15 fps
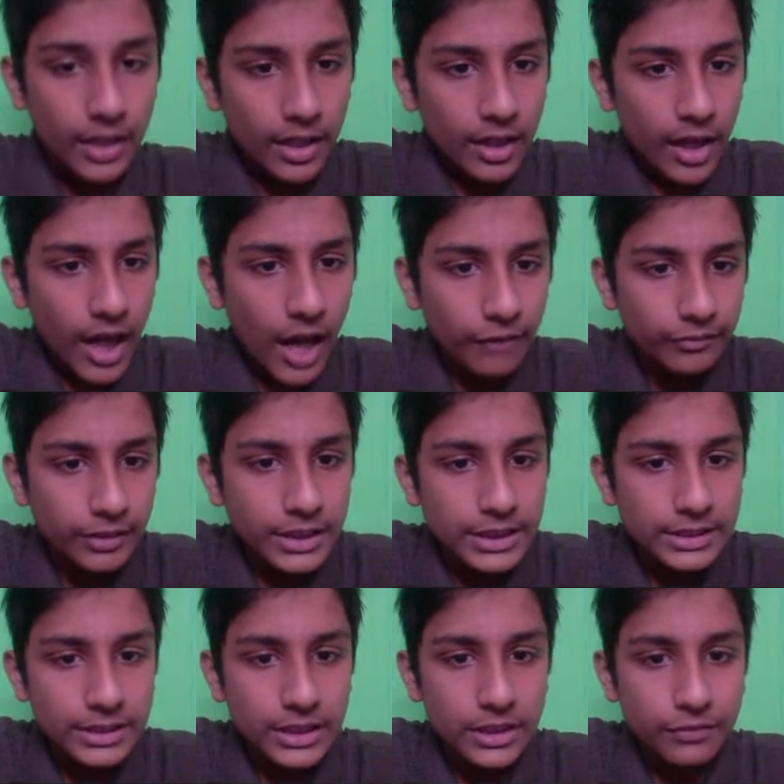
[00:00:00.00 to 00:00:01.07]
After
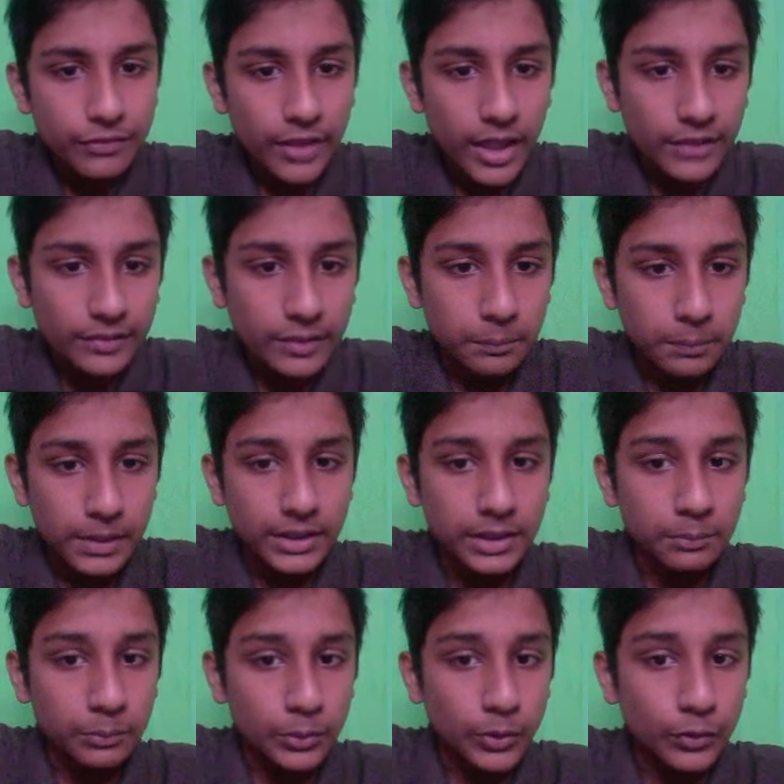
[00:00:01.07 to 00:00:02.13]
dc5, he played the
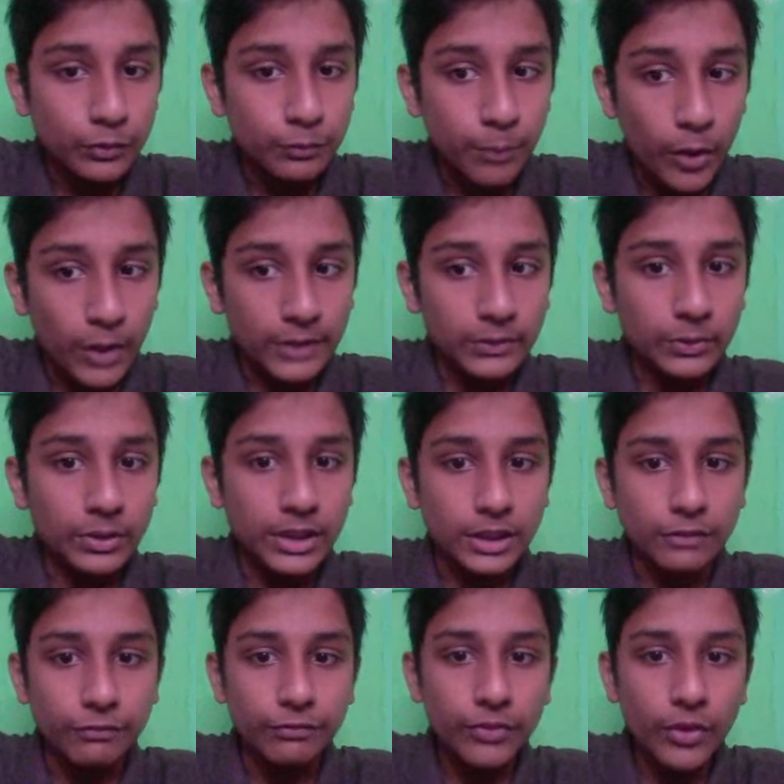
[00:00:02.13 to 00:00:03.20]
move pawn to
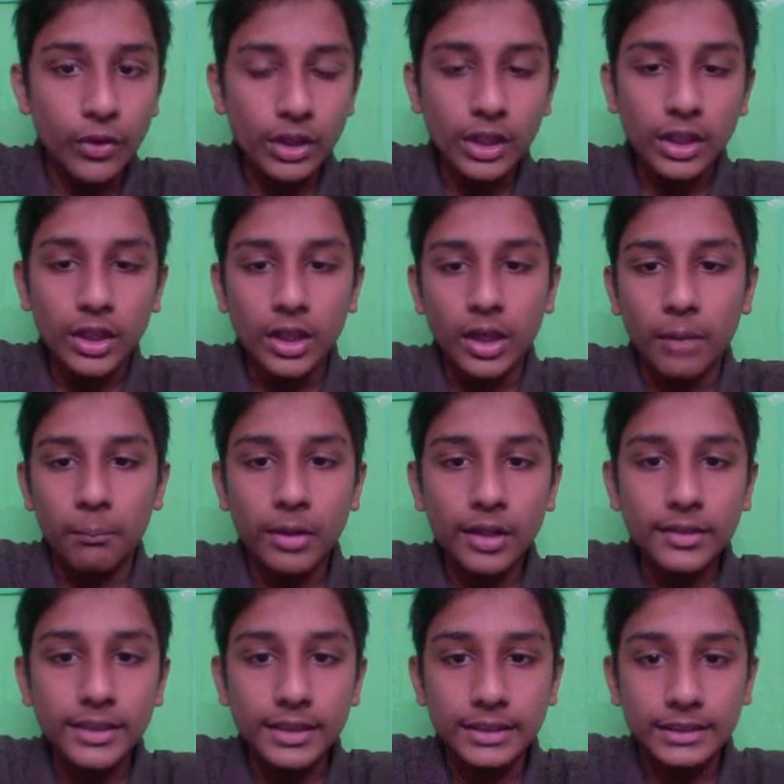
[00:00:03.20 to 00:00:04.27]
d4,
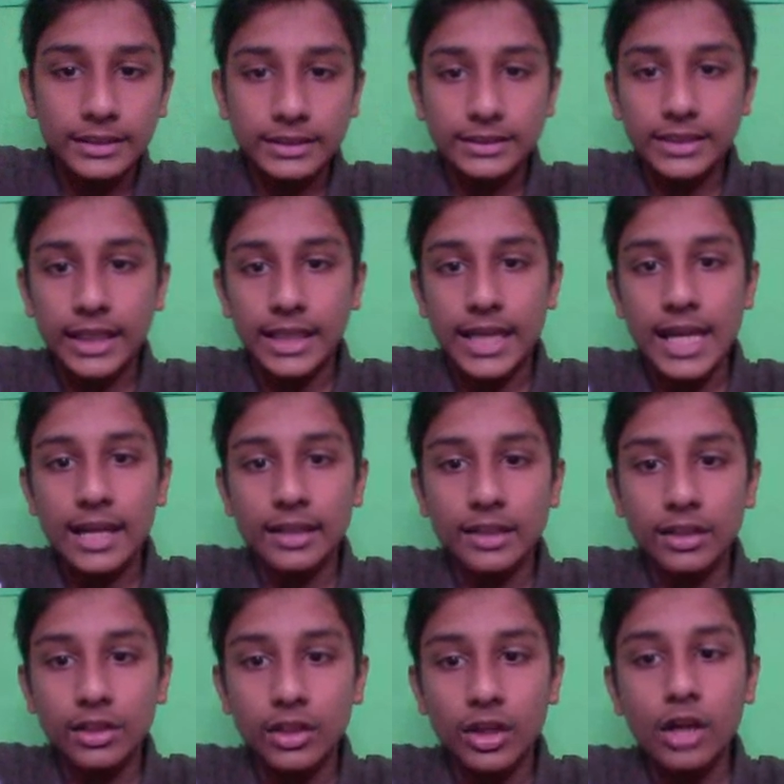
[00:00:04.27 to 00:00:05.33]
blocking the
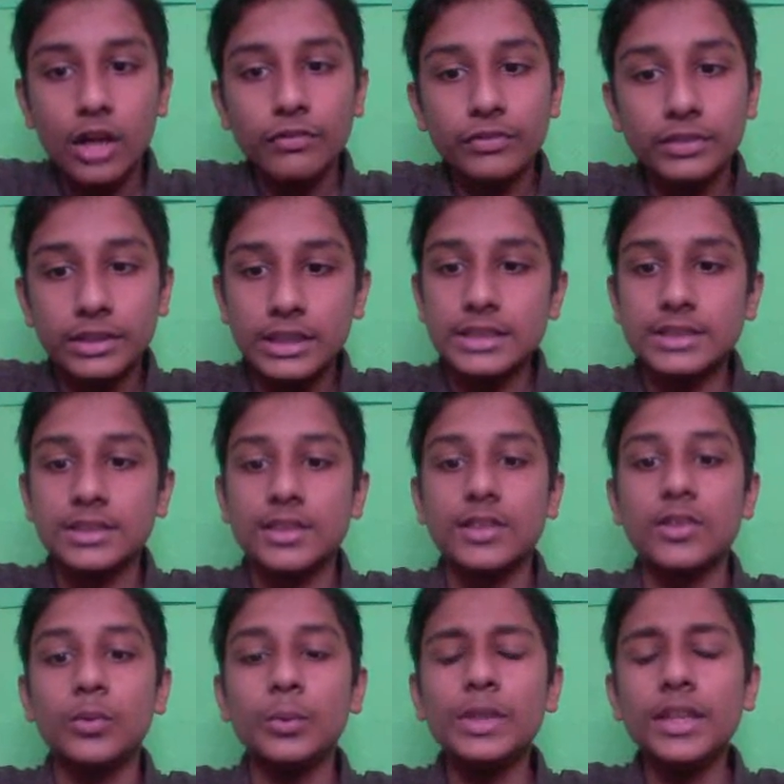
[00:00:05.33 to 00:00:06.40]
diagonal of this
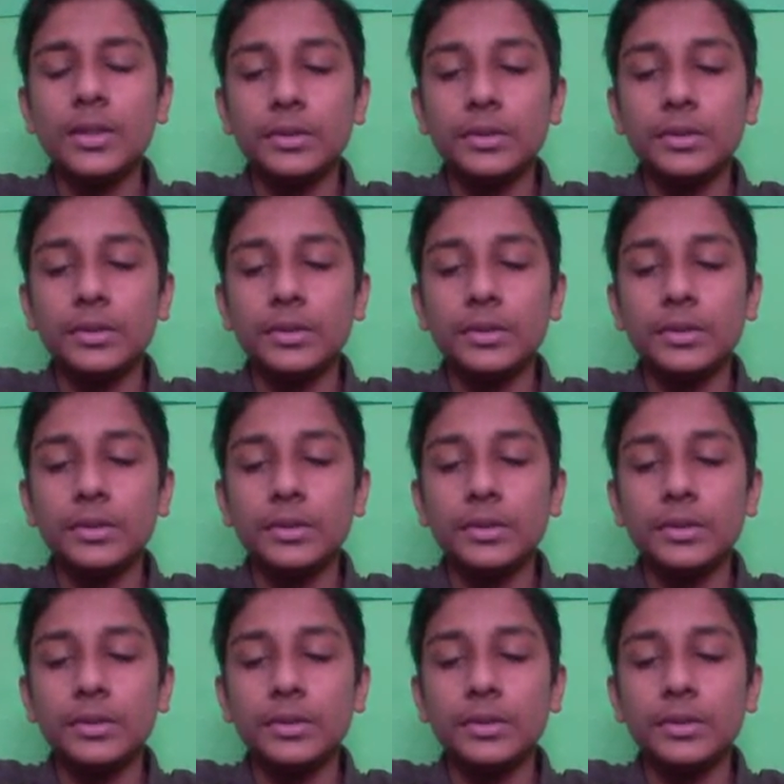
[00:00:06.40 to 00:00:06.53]
queen out